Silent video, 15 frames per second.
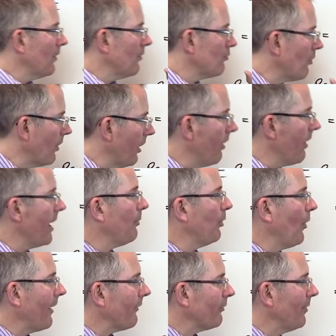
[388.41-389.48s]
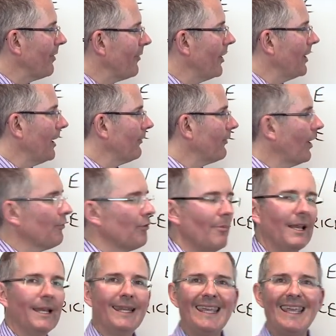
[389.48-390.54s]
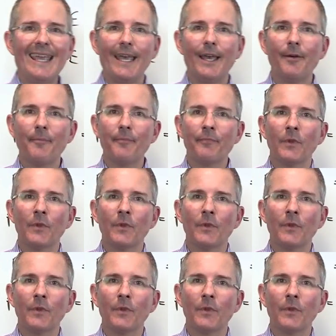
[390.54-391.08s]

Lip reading: Reliable estimate of earnings, 100 million a year.